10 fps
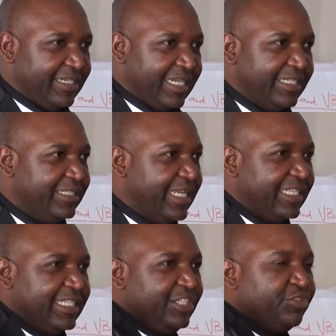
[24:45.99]
Right?
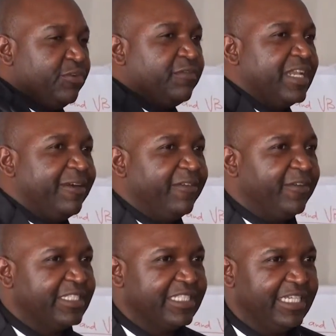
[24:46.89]
Like the issue of love I
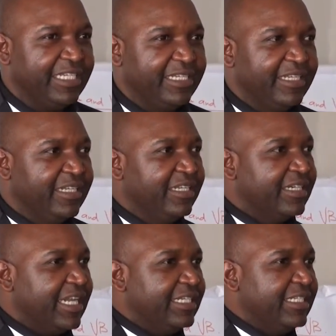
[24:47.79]
was saying.
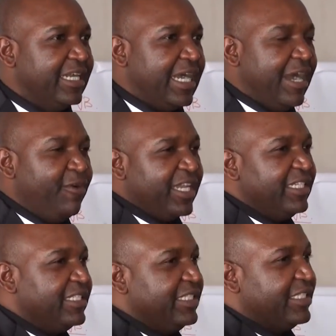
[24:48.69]
Right? How can
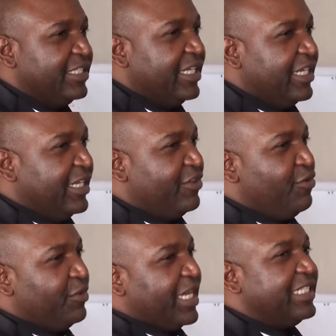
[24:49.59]
CC
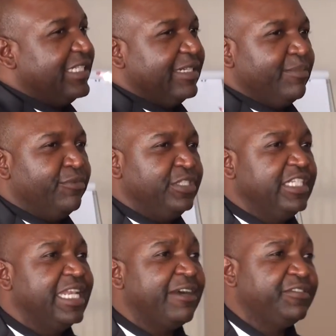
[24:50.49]
know that
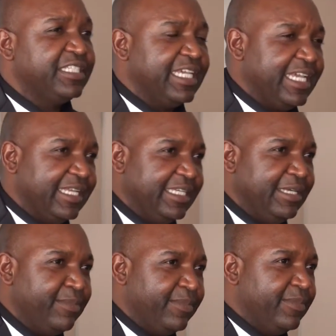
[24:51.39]
Budi loves
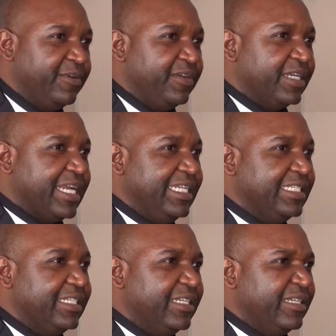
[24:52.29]
him? Right?
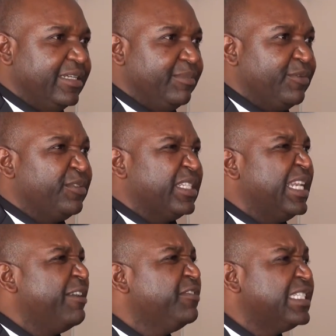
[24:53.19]
Because
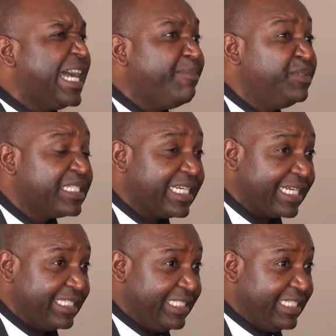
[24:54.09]
love is
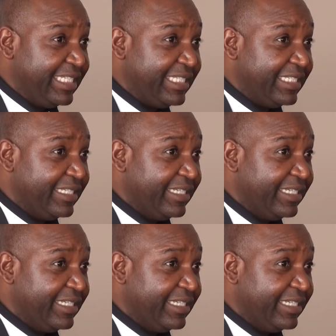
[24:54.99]
abstract, isn't it?